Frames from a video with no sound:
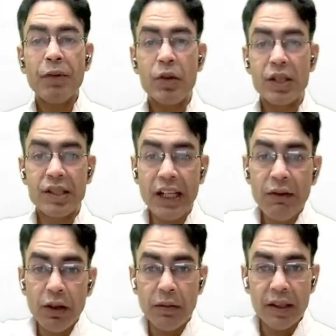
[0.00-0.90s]
which are
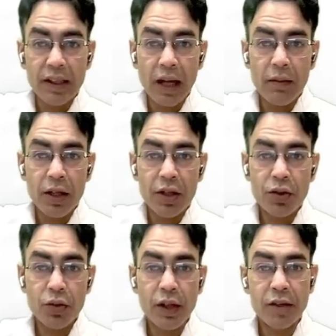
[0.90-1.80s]
seen with mesenchymal
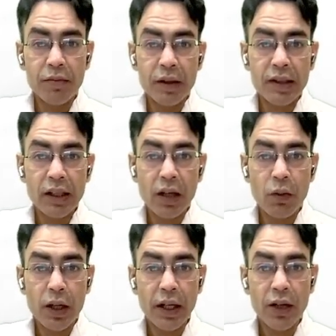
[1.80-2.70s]
tissue is muscle
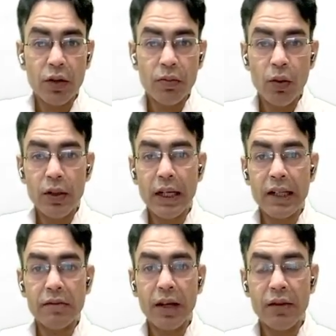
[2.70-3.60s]
converting into bone,
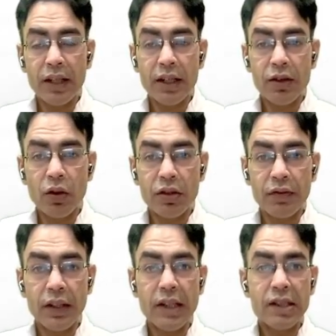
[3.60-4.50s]
that is myositis
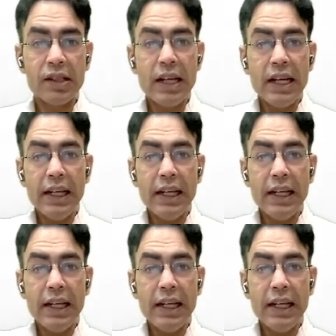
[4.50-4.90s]
ossificans.